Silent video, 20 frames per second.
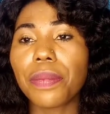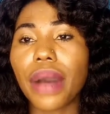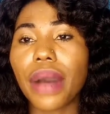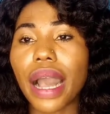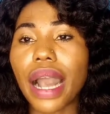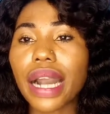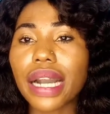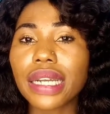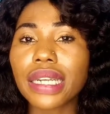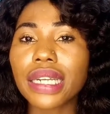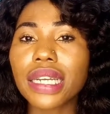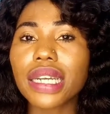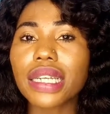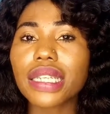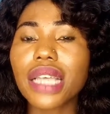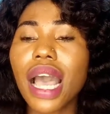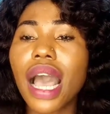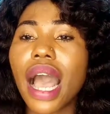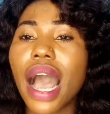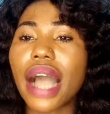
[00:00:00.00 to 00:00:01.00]

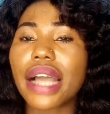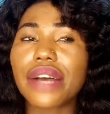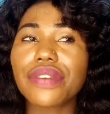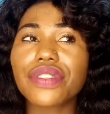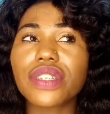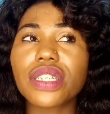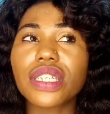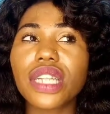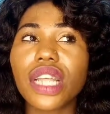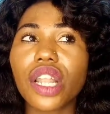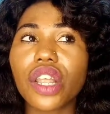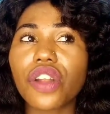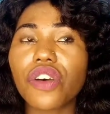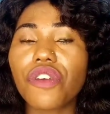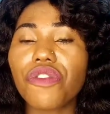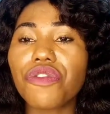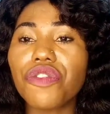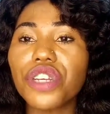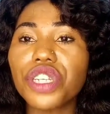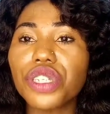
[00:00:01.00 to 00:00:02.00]
acne, I have seen a lot
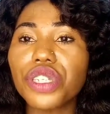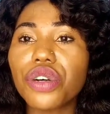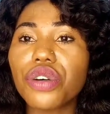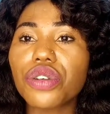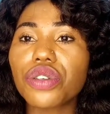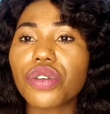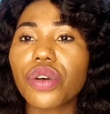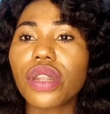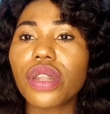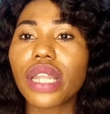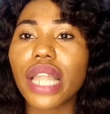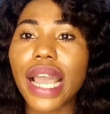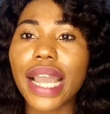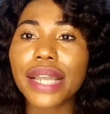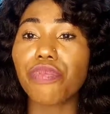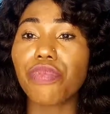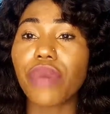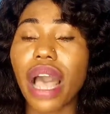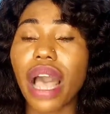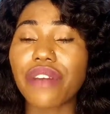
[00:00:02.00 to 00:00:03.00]
of videos
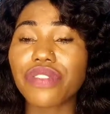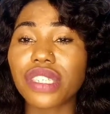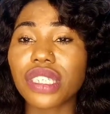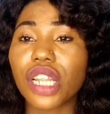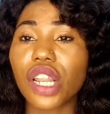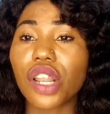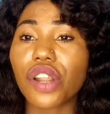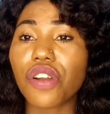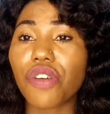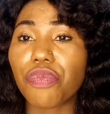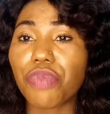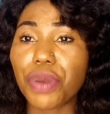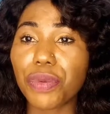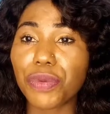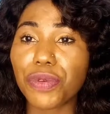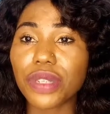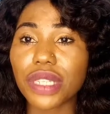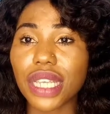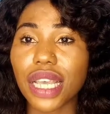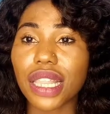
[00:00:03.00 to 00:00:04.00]
online I've seen a lot of
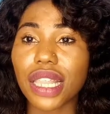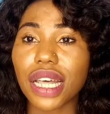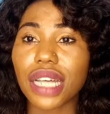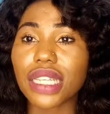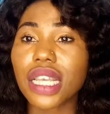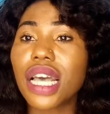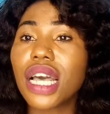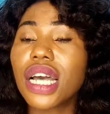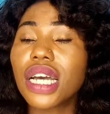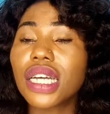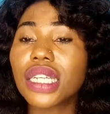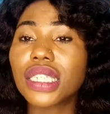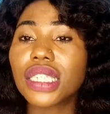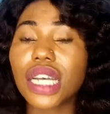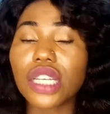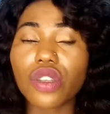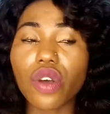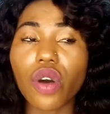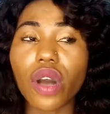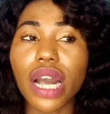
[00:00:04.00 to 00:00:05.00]
people say that
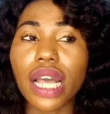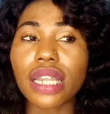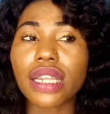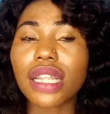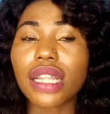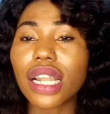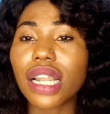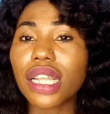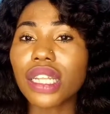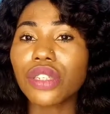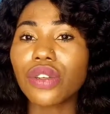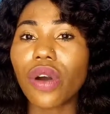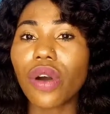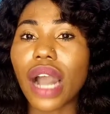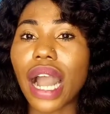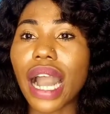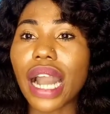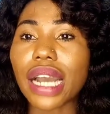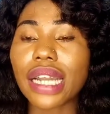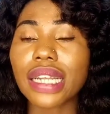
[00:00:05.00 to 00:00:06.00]
Dettol can clean your
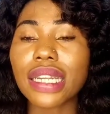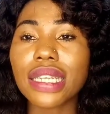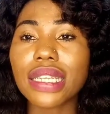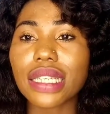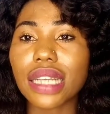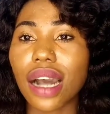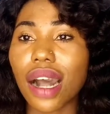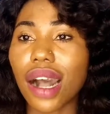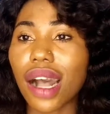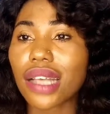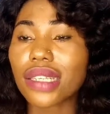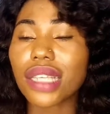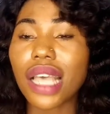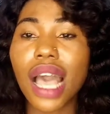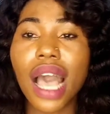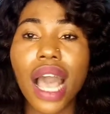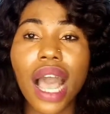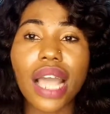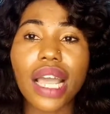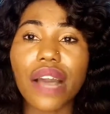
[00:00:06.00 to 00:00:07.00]
acne scars.
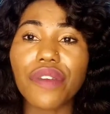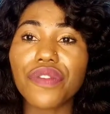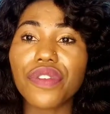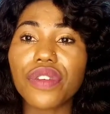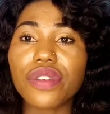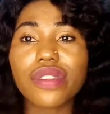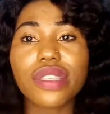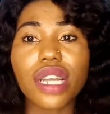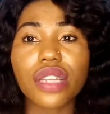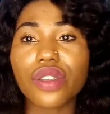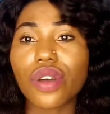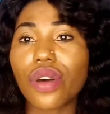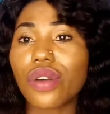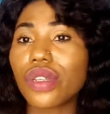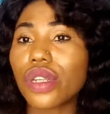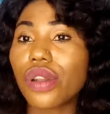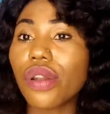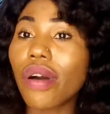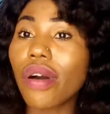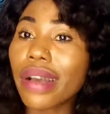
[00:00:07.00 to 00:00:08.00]
I have used Dettol
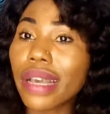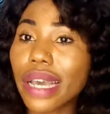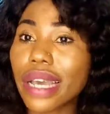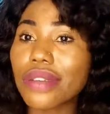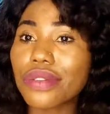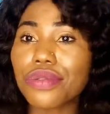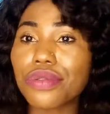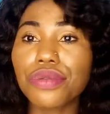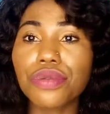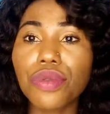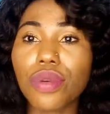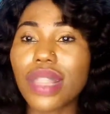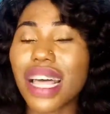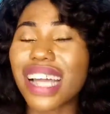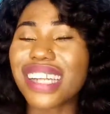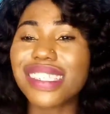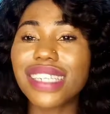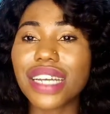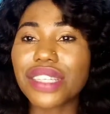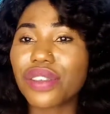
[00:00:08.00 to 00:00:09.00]
the longest to know
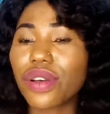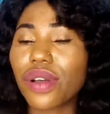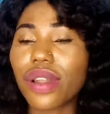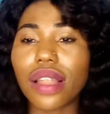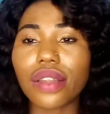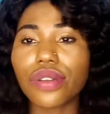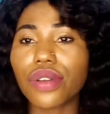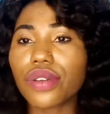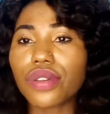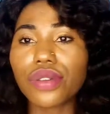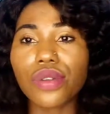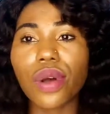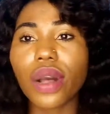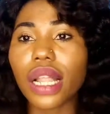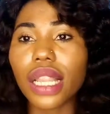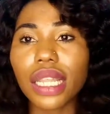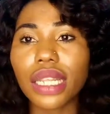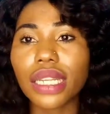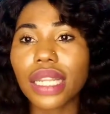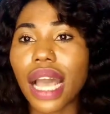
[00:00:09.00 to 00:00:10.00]
that Dettol does not
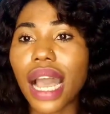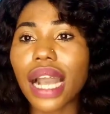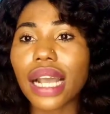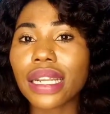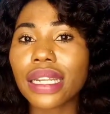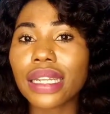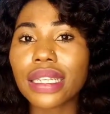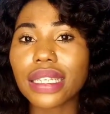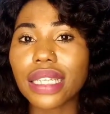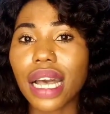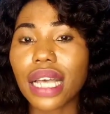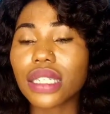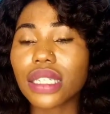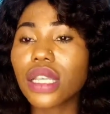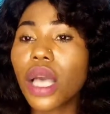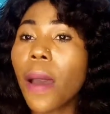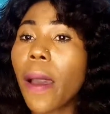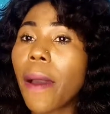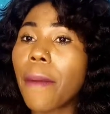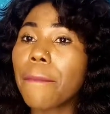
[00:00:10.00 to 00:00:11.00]
clean acne scars.
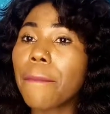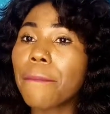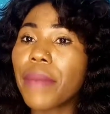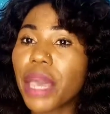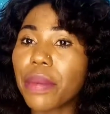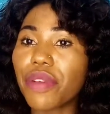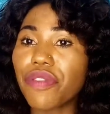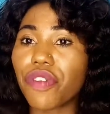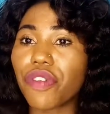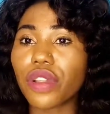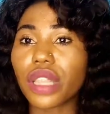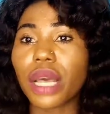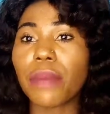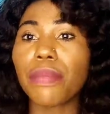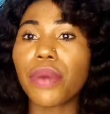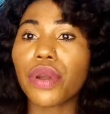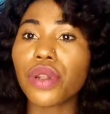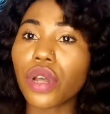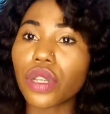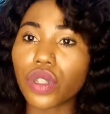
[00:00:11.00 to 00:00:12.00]
Maybe for them,
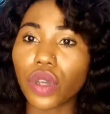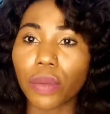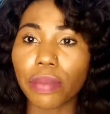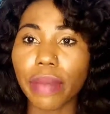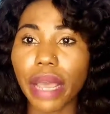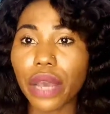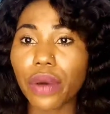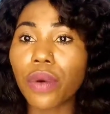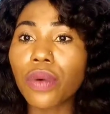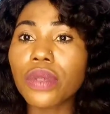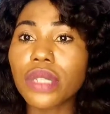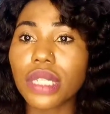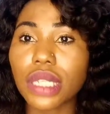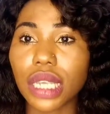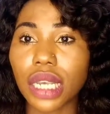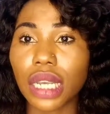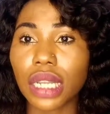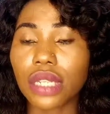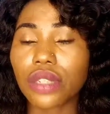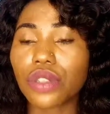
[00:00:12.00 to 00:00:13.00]
but not on my own
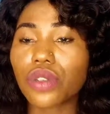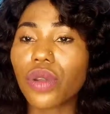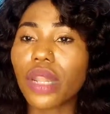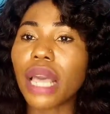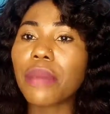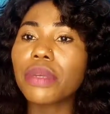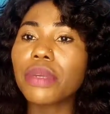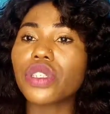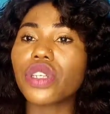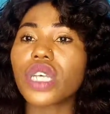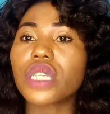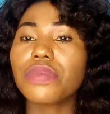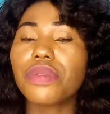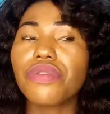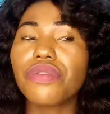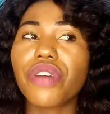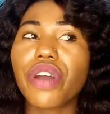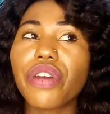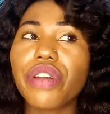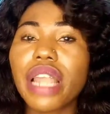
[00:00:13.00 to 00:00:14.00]
skin. So let me just be
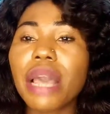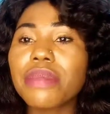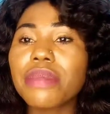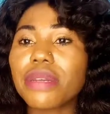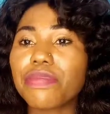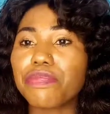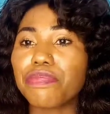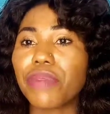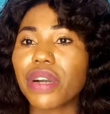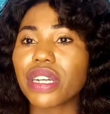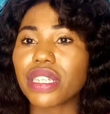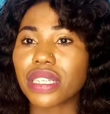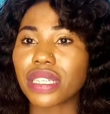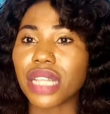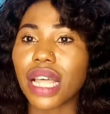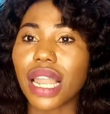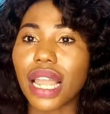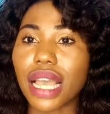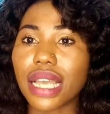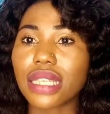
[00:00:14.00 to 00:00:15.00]
very, let me
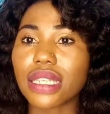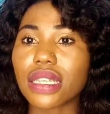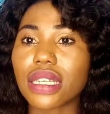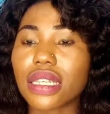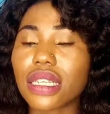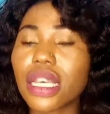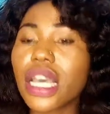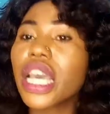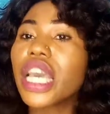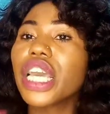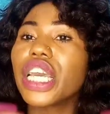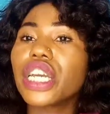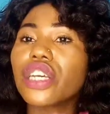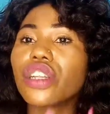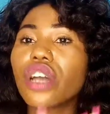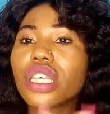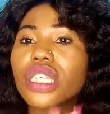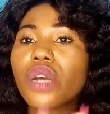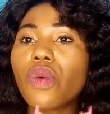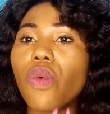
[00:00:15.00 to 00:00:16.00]
personalize it. It
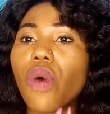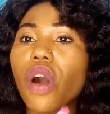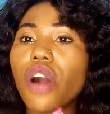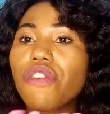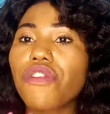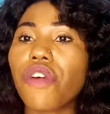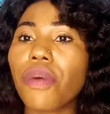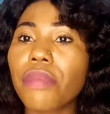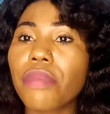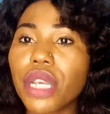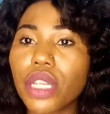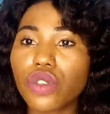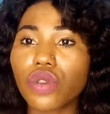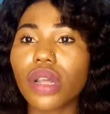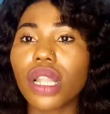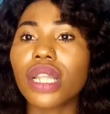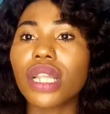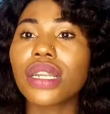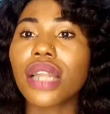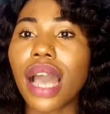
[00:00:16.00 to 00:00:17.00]
doesn't work for me to
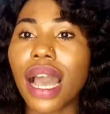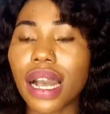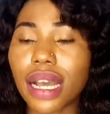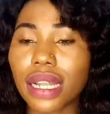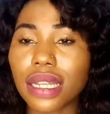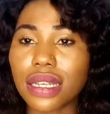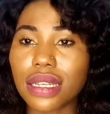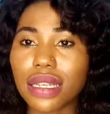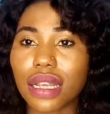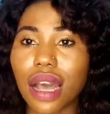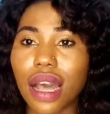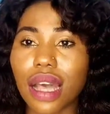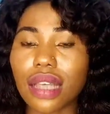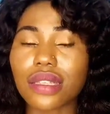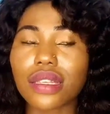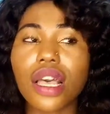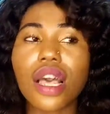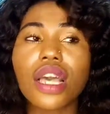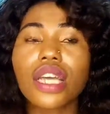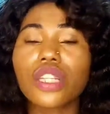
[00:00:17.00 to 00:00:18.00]
clean acne
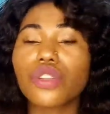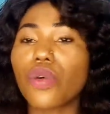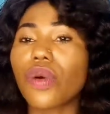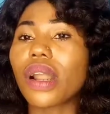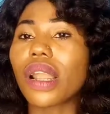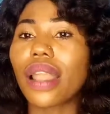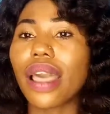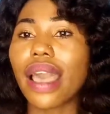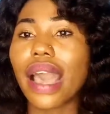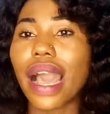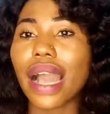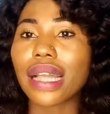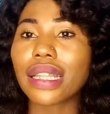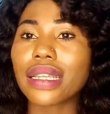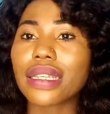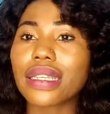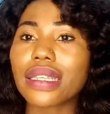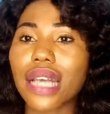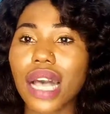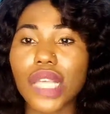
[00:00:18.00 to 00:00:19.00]
scars, to clear
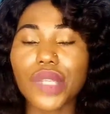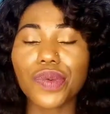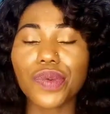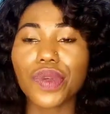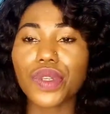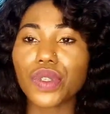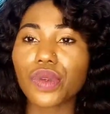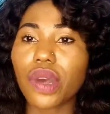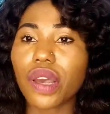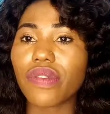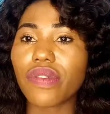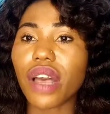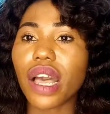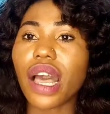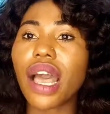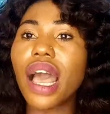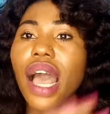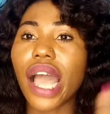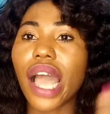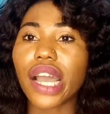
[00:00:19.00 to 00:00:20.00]
acne scars whatsoever.
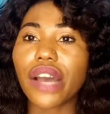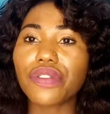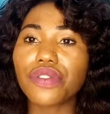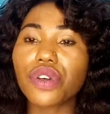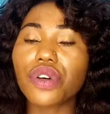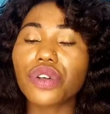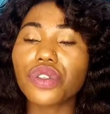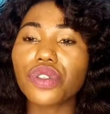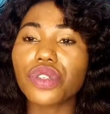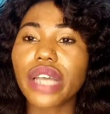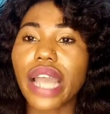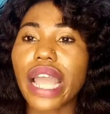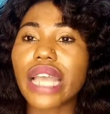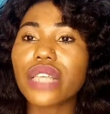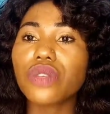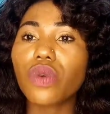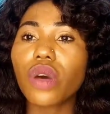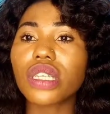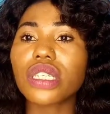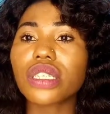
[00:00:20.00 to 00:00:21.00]
I have told you
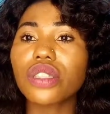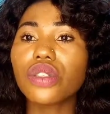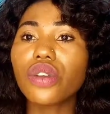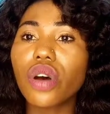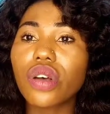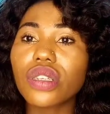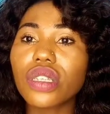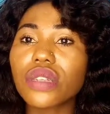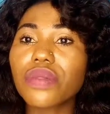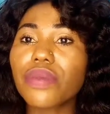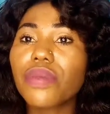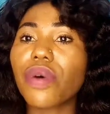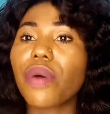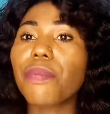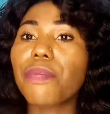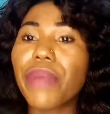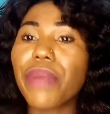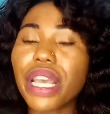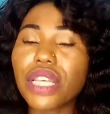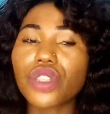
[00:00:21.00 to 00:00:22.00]
guys what it does
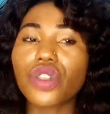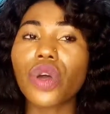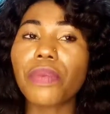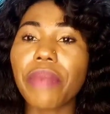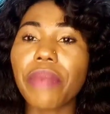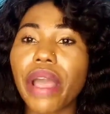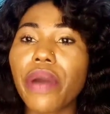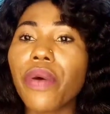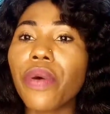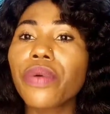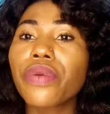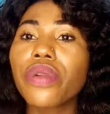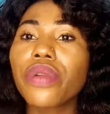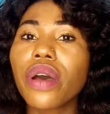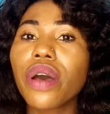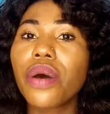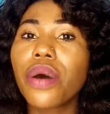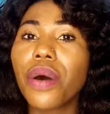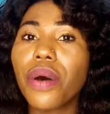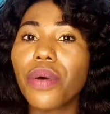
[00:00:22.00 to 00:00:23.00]
based on my own
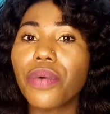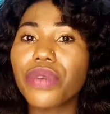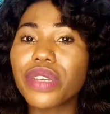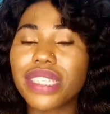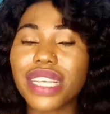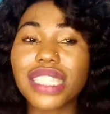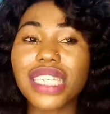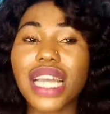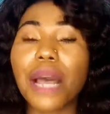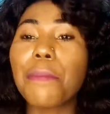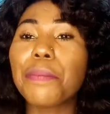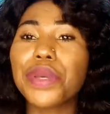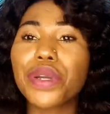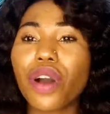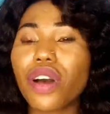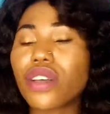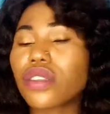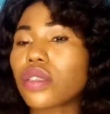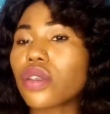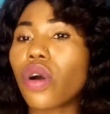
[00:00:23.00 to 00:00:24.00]
research, and
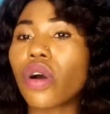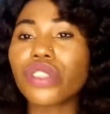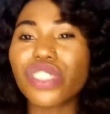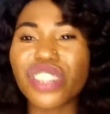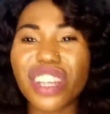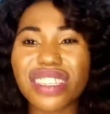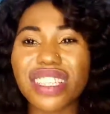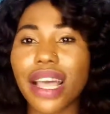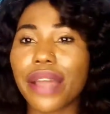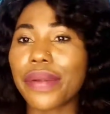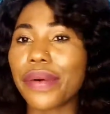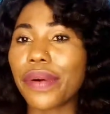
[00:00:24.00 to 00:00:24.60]
because consciously and